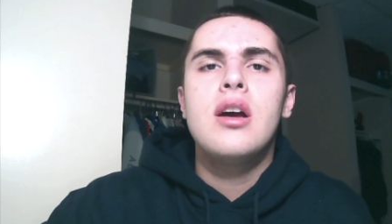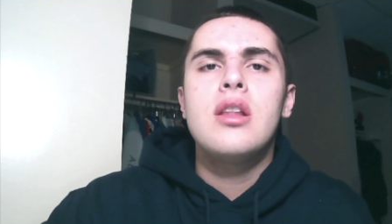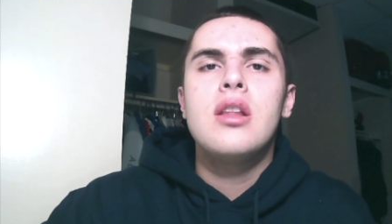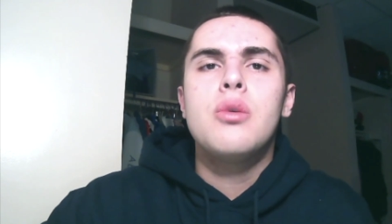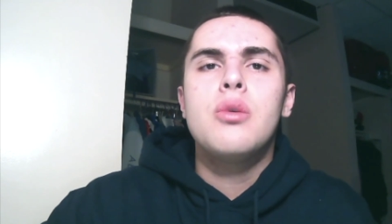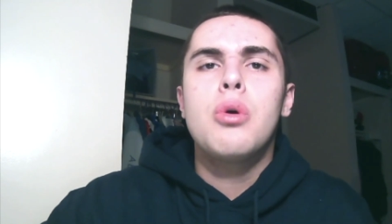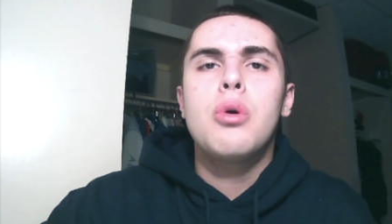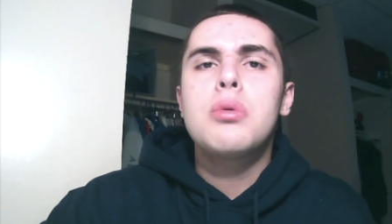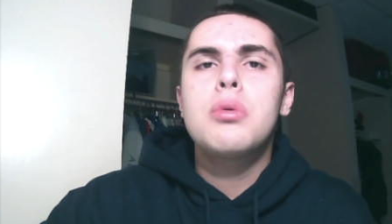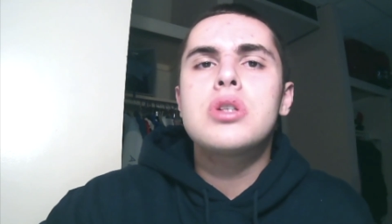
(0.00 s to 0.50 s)
The
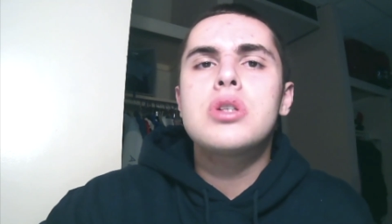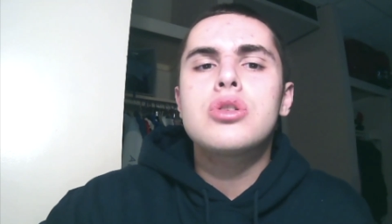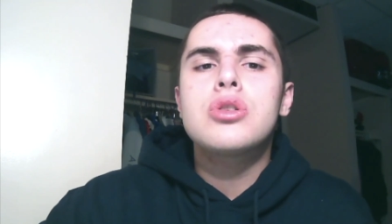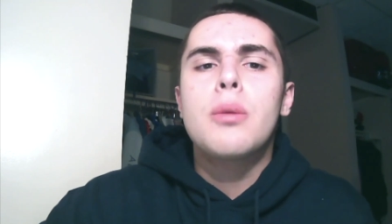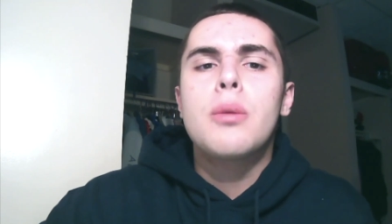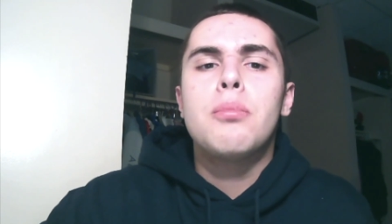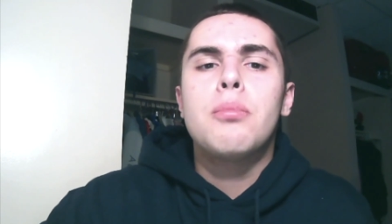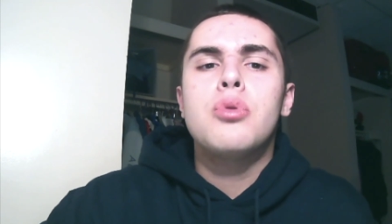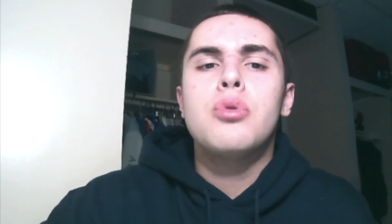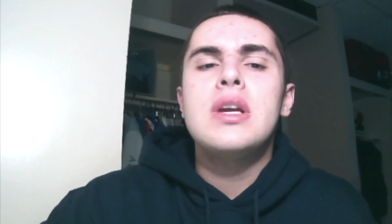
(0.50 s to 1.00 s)
Word was also
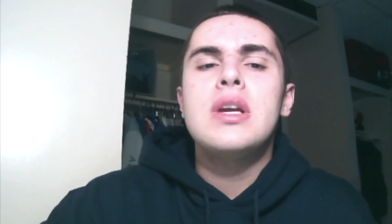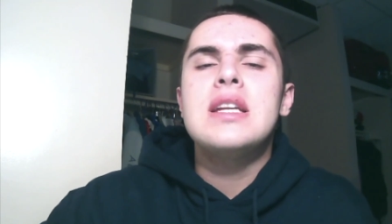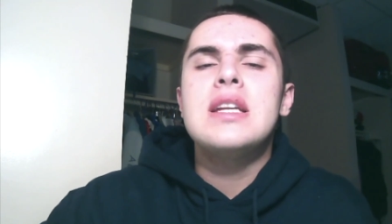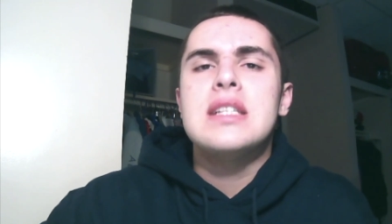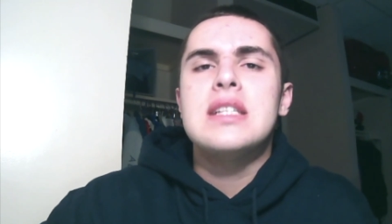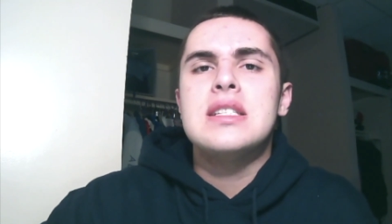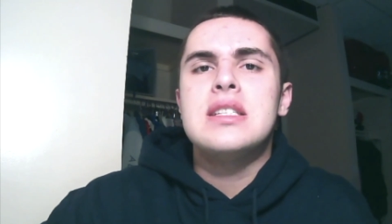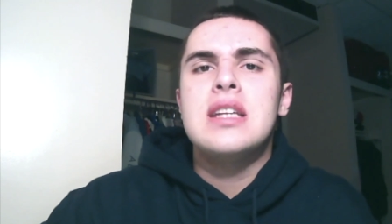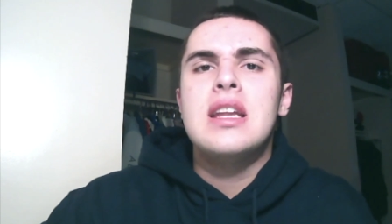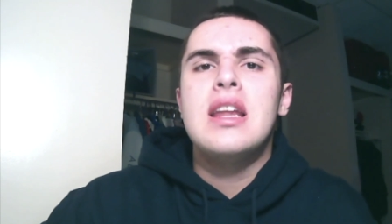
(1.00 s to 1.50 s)

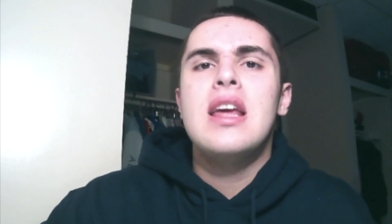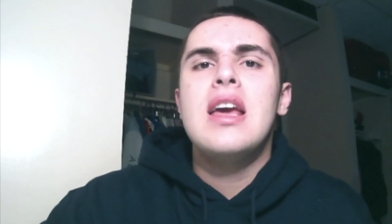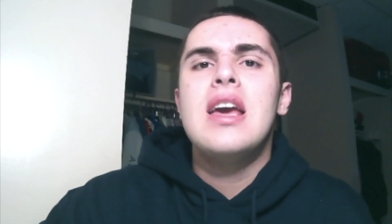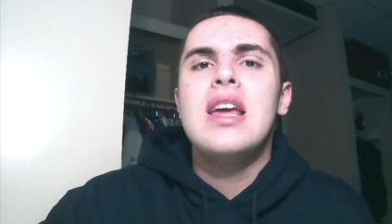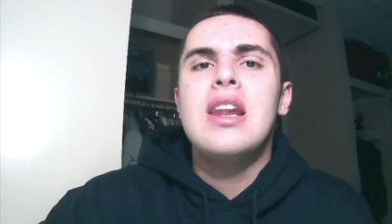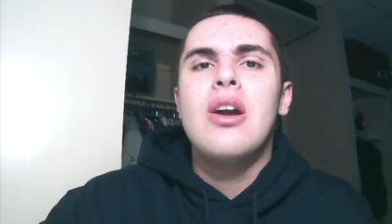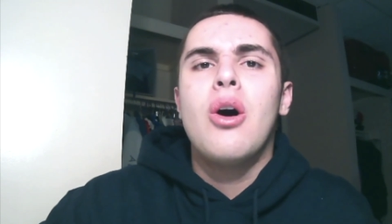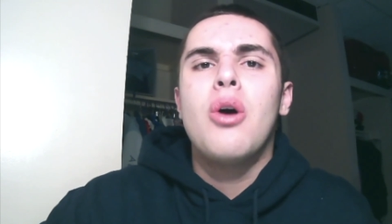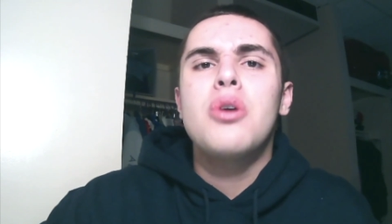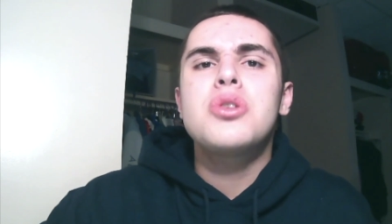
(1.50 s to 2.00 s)
pre-existent
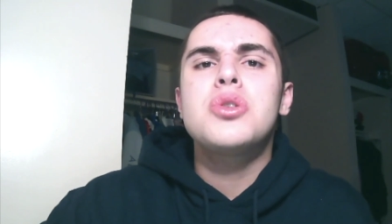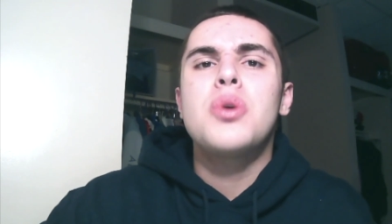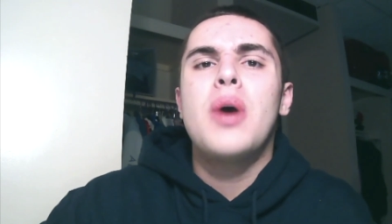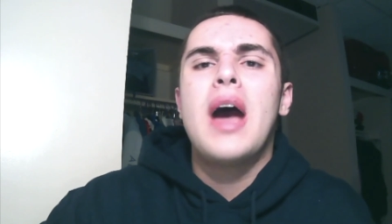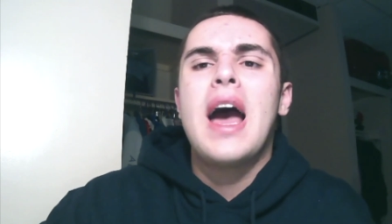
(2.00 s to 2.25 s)
and also